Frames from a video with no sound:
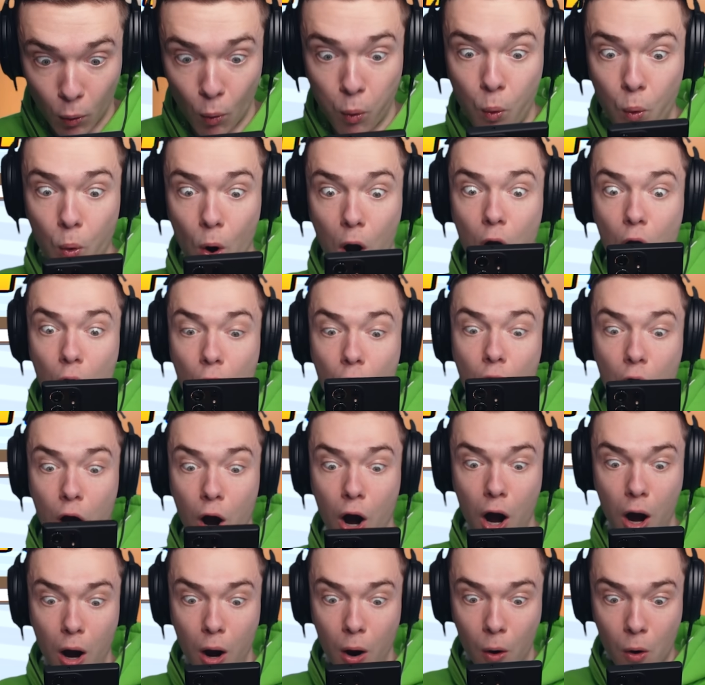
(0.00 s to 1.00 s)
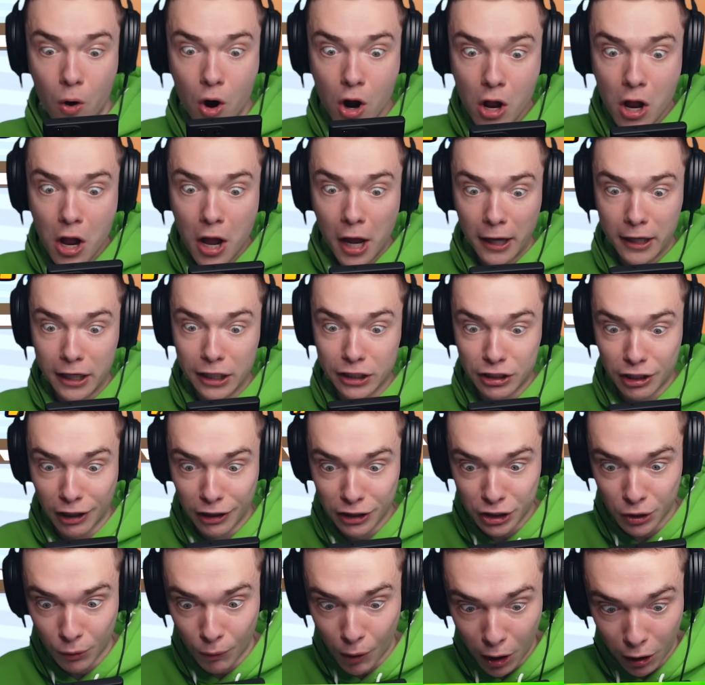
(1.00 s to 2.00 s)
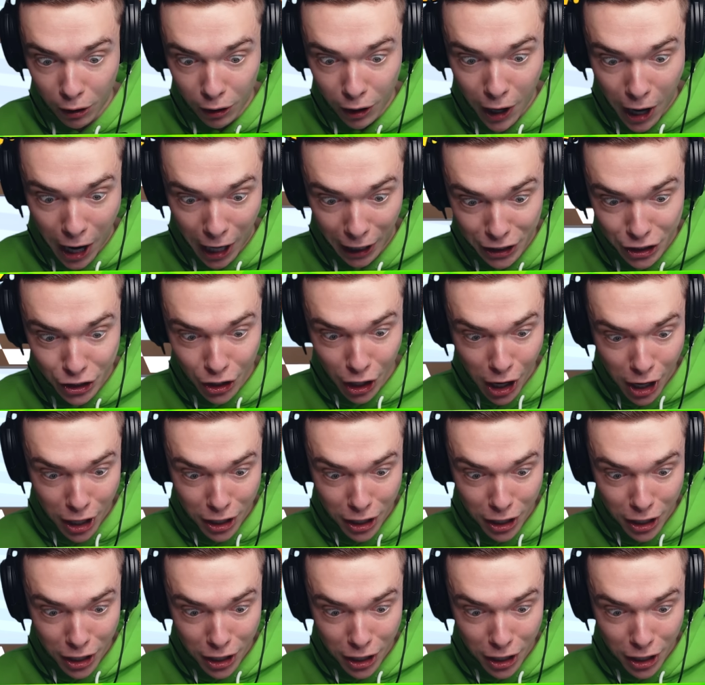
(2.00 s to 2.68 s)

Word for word: Whoa! And that's also a lion.